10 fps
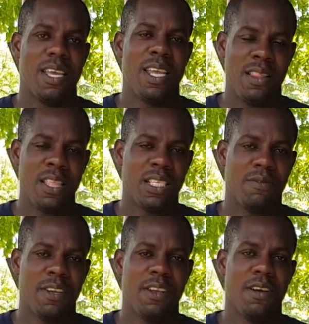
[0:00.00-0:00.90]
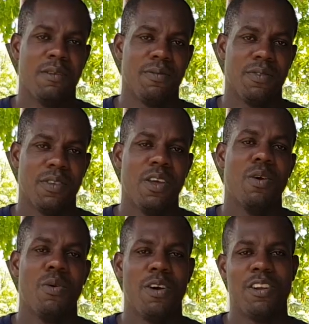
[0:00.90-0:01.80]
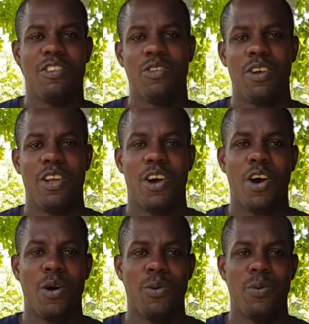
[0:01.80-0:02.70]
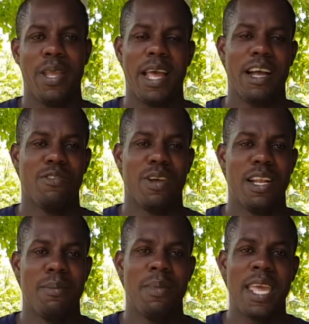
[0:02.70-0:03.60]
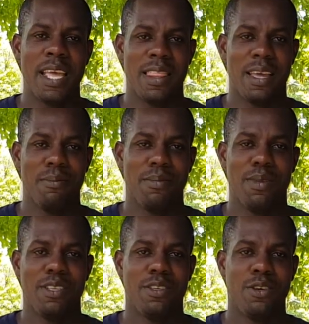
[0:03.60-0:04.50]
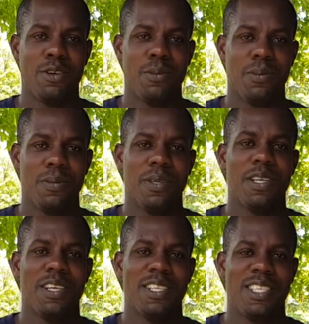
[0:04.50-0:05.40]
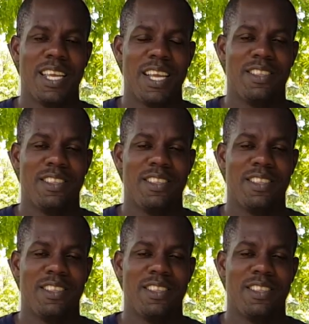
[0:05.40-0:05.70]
In this video we're going to show you how we actually make them, so stay